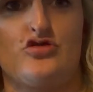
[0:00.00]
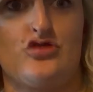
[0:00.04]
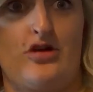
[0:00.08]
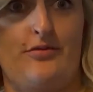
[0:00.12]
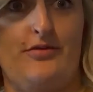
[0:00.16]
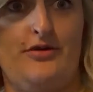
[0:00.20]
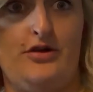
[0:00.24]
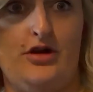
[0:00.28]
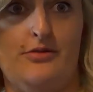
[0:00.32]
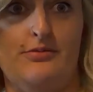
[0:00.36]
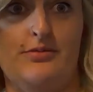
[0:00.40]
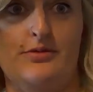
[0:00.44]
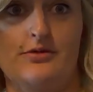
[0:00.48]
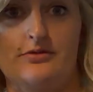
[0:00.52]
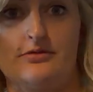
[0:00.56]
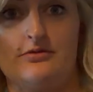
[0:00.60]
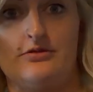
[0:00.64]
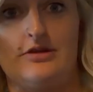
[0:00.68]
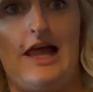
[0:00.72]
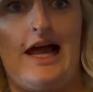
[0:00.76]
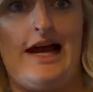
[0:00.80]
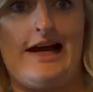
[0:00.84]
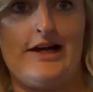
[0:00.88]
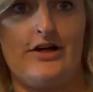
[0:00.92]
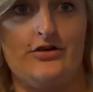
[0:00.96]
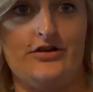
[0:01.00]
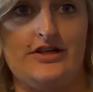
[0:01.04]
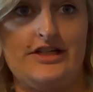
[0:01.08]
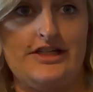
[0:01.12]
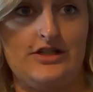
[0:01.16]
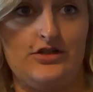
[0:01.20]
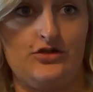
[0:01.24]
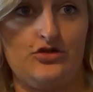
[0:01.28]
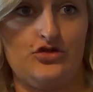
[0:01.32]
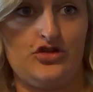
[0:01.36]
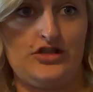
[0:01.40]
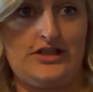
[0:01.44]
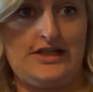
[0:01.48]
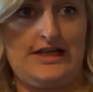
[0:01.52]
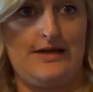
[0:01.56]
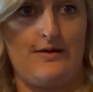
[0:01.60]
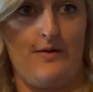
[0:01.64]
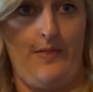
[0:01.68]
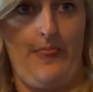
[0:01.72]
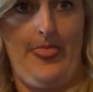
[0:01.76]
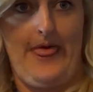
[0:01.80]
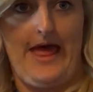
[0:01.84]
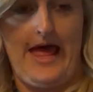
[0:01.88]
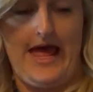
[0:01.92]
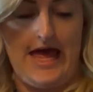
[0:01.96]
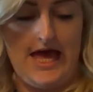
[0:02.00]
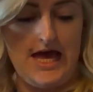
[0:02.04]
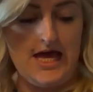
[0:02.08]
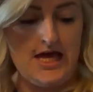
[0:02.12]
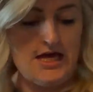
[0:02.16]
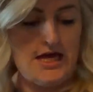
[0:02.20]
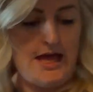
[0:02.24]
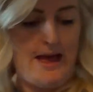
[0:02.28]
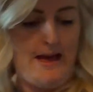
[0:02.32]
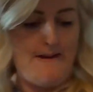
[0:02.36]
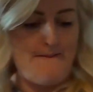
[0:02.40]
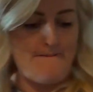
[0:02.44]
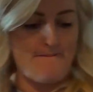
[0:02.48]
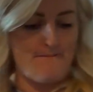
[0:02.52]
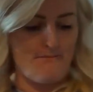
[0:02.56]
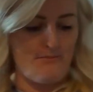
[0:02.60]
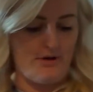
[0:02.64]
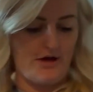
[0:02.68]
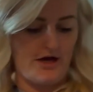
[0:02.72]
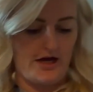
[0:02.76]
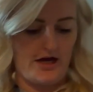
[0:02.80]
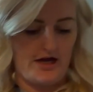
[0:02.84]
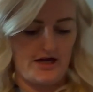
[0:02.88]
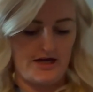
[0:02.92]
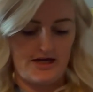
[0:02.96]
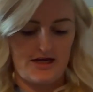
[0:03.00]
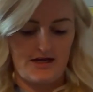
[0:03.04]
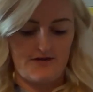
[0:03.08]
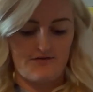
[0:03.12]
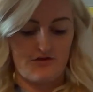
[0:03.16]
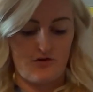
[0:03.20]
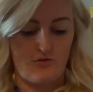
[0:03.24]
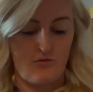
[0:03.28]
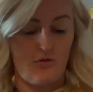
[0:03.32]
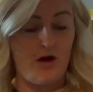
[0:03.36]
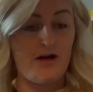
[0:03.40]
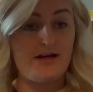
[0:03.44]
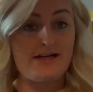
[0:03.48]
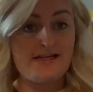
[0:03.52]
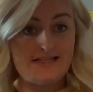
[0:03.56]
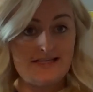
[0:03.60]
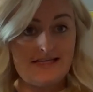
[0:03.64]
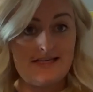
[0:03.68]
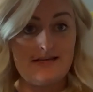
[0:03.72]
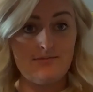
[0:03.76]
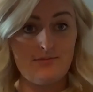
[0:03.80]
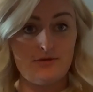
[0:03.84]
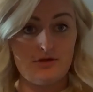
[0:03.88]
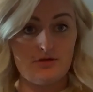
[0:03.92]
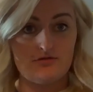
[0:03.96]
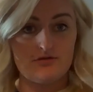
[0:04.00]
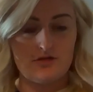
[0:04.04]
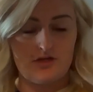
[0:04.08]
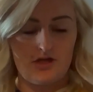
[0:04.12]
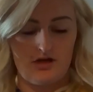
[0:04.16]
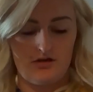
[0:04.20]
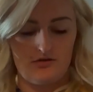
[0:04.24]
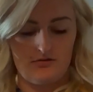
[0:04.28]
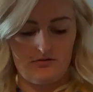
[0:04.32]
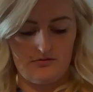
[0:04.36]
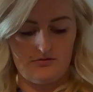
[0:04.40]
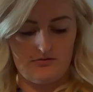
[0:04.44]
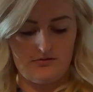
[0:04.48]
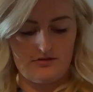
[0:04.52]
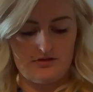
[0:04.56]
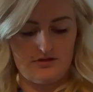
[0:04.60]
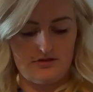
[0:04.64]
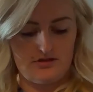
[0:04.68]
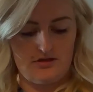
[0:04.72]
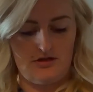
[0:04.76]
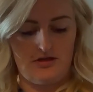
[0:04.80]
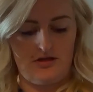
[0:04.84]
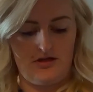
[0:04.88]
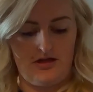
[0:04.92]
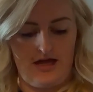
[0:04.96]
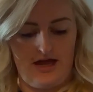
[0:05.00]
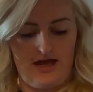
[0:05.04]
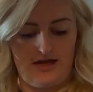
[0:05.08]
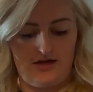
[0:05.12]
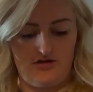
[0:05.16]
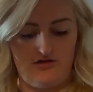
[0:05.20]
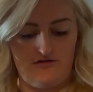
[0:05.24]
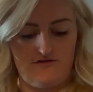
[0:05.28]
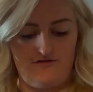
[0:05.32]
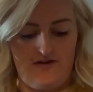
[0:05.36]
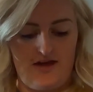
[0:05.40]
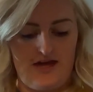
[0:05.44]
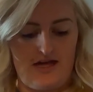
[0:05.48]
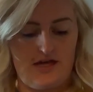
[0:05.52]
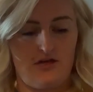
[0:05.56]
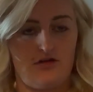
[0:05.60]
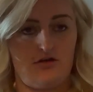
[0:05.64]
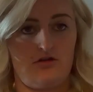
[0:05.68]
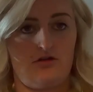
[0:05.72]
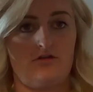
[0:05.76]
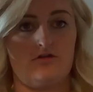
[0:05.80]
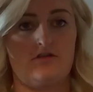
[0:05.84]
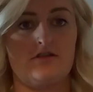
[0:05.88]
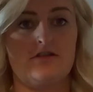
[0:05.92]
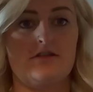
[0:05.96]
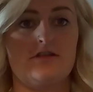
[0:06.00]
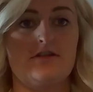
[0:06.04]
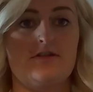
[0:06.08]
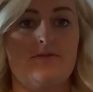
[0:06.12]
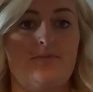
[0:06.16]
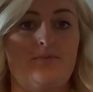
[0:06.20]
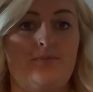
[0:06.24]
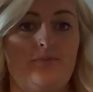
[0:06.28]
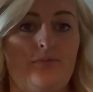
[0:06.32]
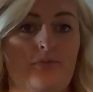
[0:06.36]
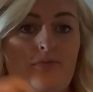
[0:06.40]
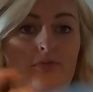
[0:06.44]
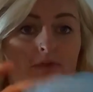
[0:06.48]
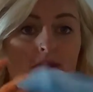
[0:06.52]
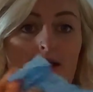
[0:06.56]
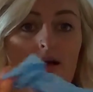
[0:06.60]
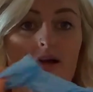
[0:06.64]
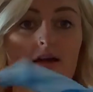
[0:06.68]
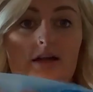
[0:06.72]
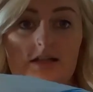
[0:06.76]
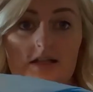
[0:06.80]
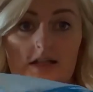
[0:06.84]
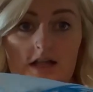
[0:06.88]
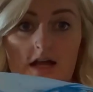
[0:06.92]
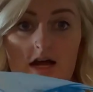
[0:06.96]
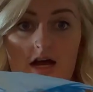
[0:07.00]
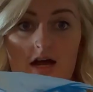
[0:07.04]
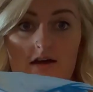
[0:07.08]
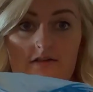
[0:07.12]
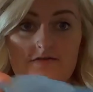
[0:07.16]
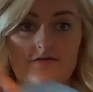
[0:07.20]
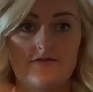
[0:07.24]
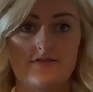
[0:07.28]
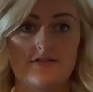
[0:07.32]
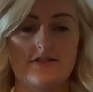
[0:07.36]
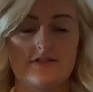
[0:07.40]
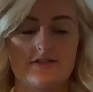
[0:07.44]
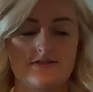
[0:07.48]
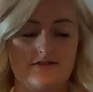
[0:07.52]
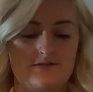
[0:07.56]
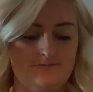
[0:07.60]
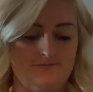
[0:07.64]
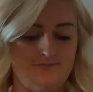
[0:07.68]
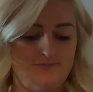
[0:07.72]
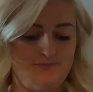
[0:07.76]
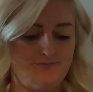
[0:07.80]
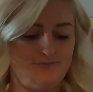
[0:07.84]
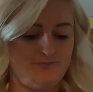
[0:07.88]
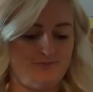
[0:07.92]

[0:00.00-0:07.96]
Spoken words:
Drop a couple lye crystals down there. But if you want to keep your toes and your fingers, gloves,